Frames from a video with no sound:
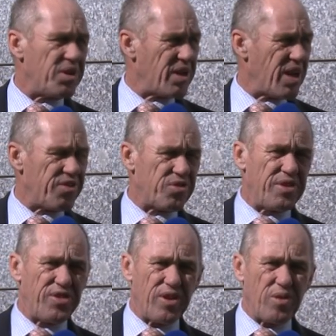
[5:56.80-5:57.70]
to country.
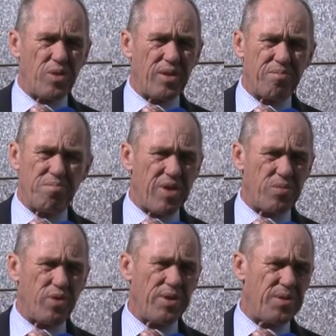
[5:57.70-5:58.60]
So we've met
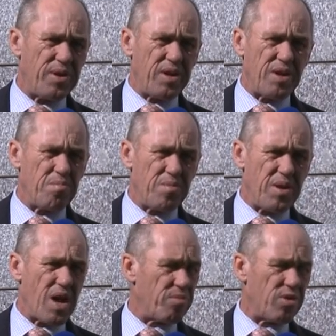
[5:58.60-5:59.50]
with the
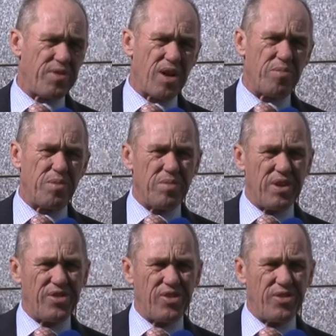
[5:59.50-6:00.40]
number of government
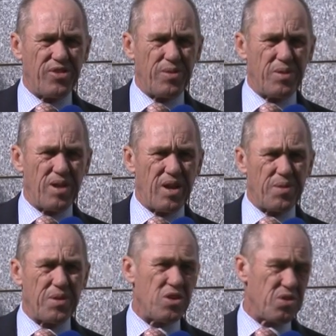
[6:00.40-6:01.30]
ministers in
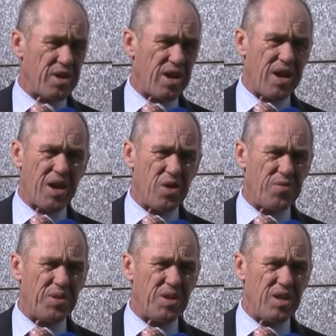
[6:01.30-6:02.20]
the UK
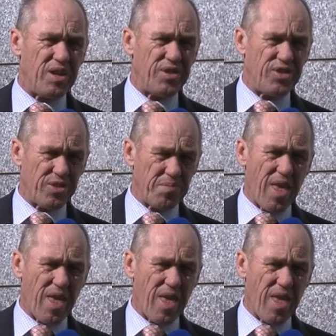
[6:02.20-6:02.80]
over the years.